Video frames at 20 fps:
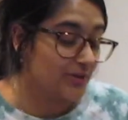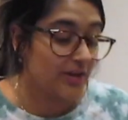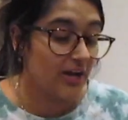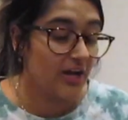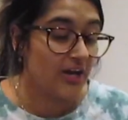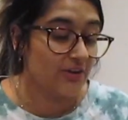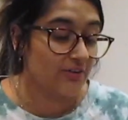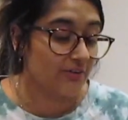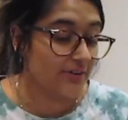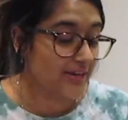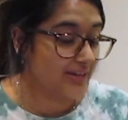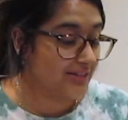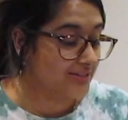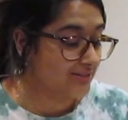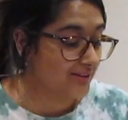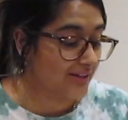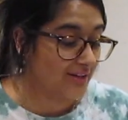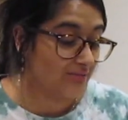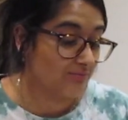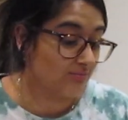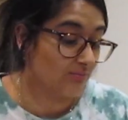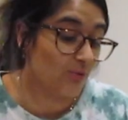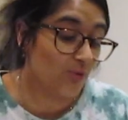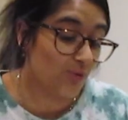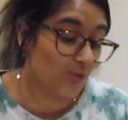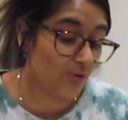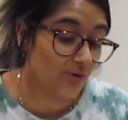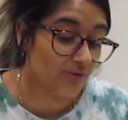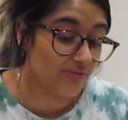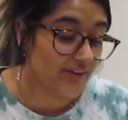colouring in
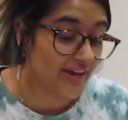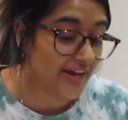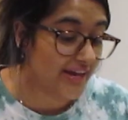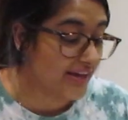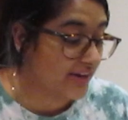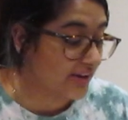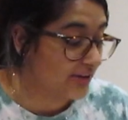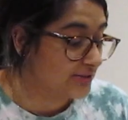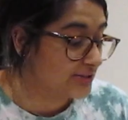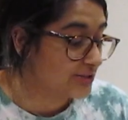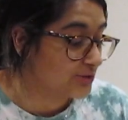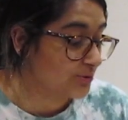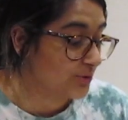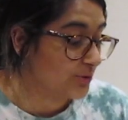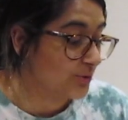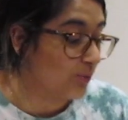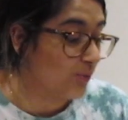all of it. It goes through